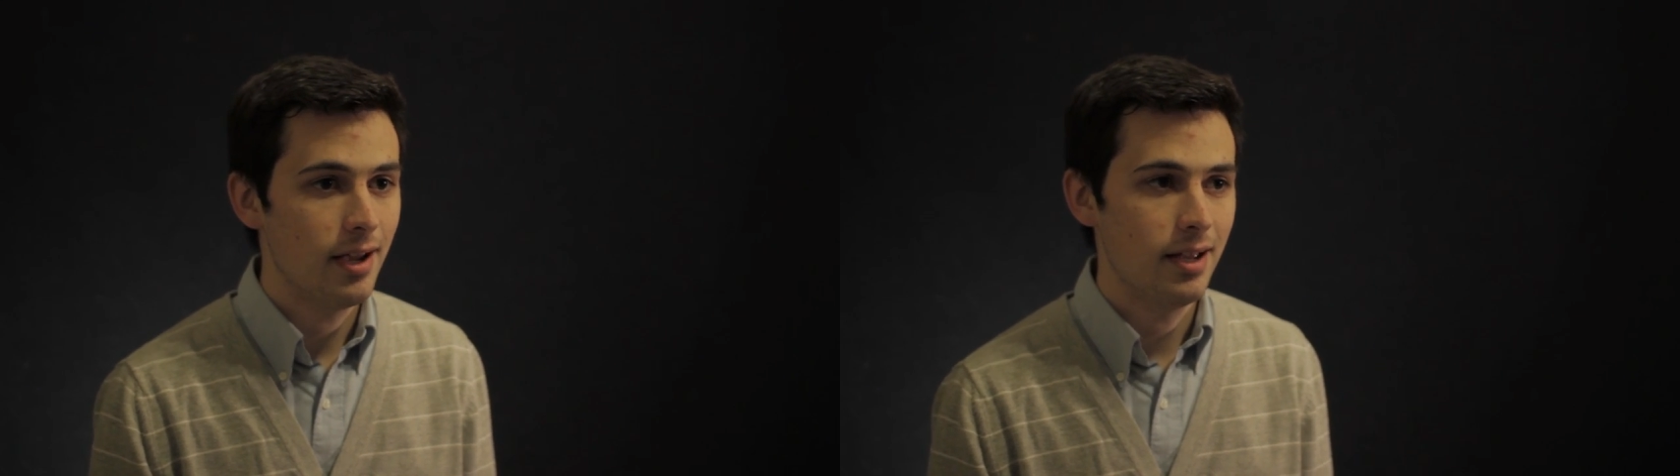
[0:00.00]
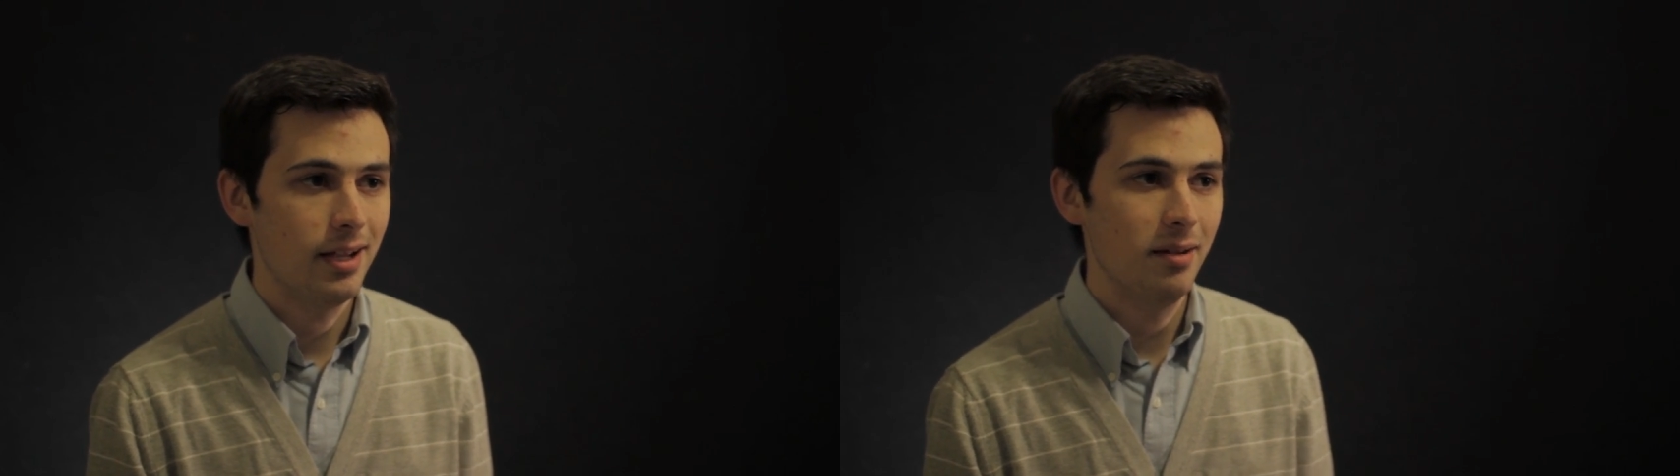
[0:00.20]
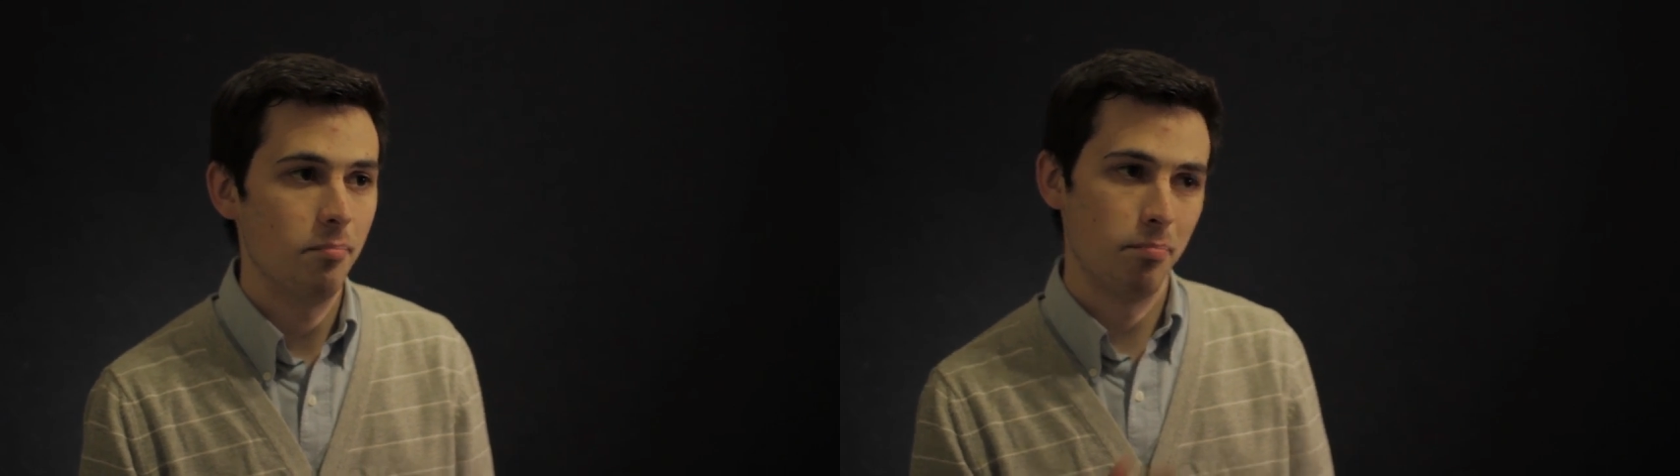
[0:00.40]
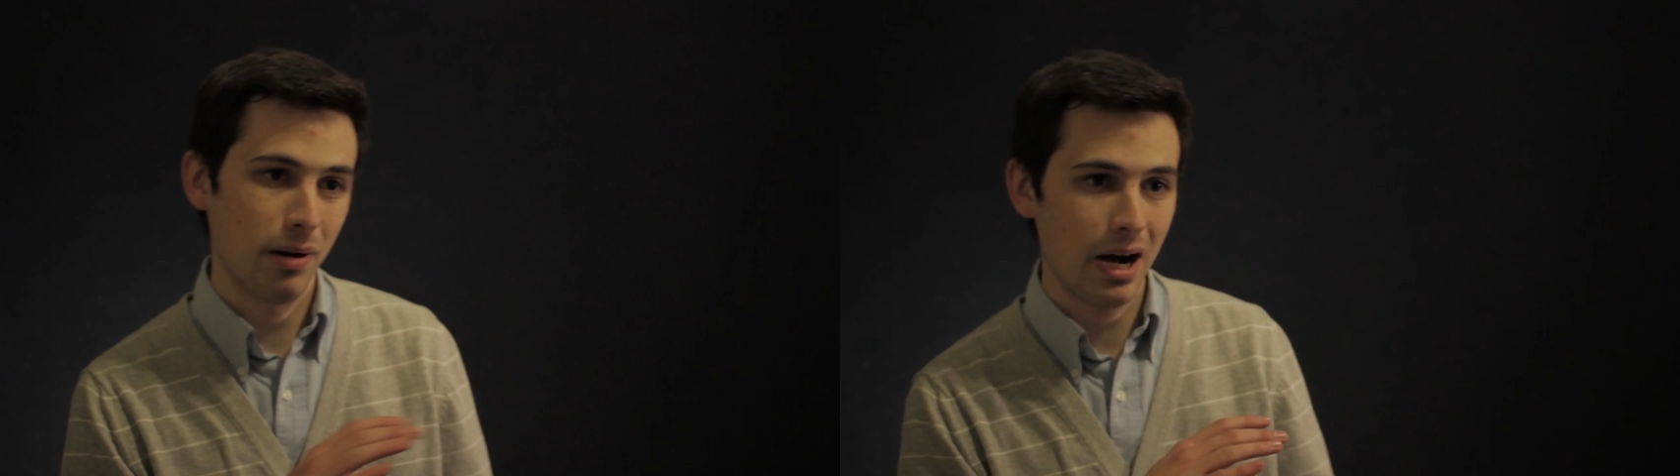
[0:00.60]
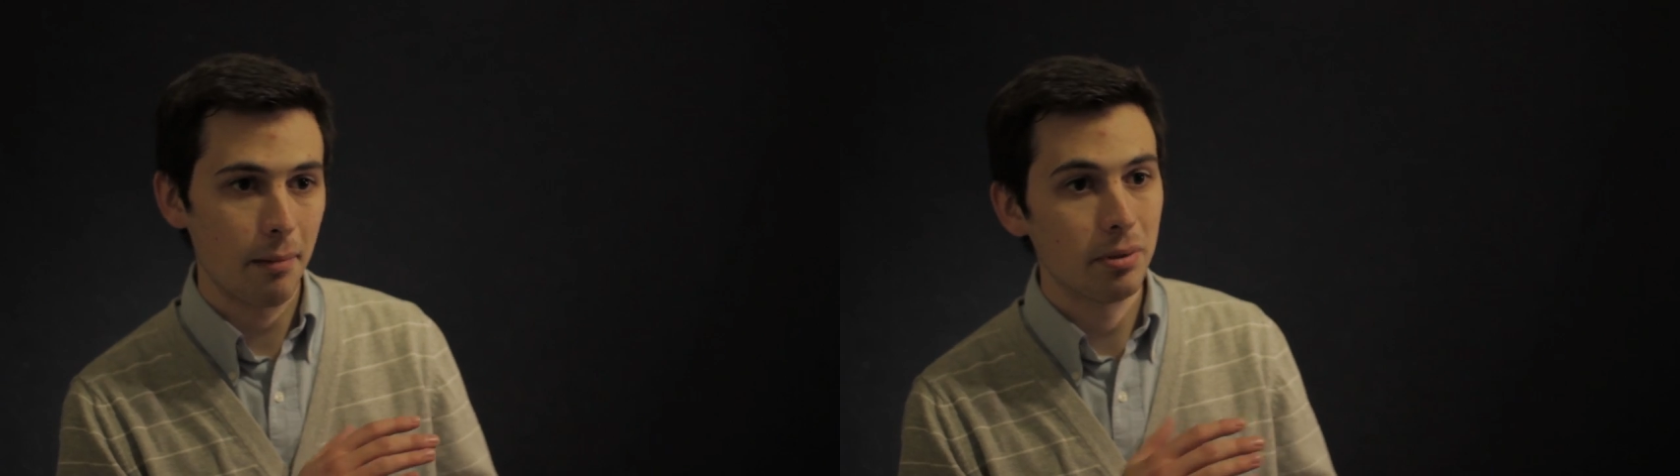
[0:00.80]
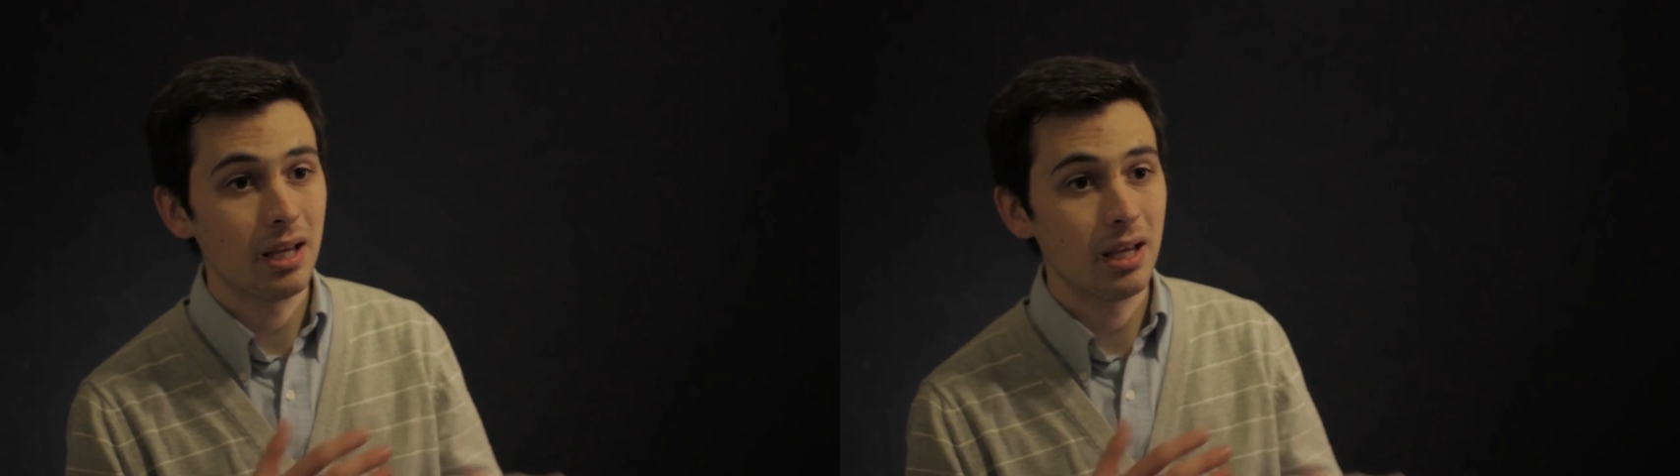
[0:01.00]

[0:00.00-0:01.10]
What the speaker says: a pop,